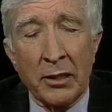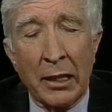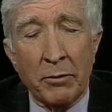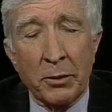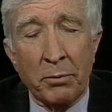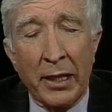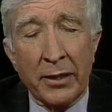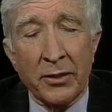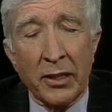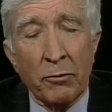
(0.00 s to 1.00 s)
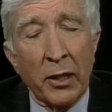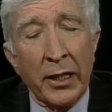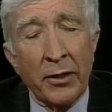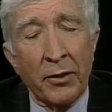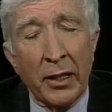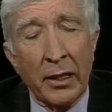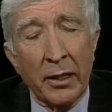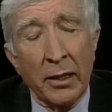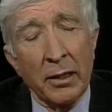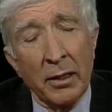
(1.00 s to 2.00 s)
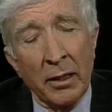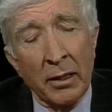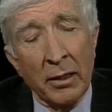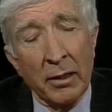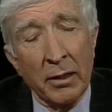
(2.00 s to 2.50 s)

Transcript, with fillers: certainly I was a practicing writer then. Uh, there